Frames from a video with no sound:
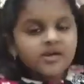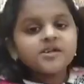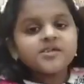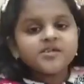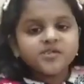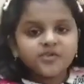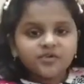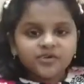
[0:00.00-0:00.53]

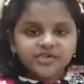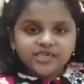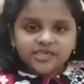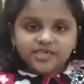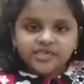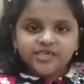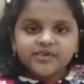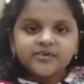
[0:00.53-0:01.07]
So,
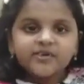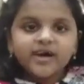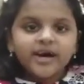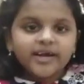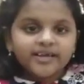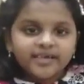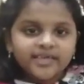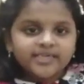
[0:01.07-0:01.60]
did you
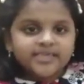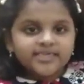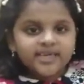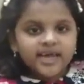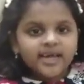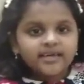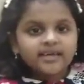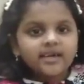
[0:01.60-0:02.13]

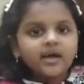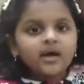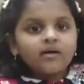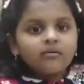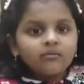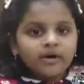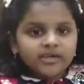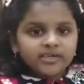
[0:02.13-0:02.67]
understand
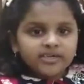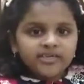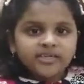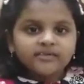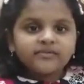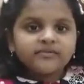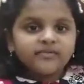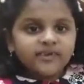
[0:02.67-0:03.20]
what is
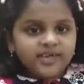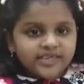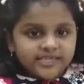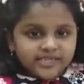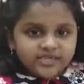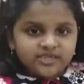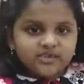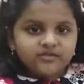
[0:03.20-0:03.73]
the
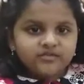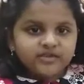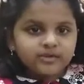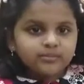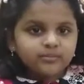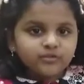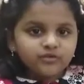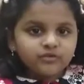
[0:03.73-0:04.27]
phases of the
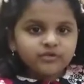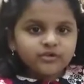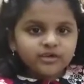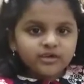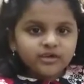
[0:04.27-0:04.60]
moon?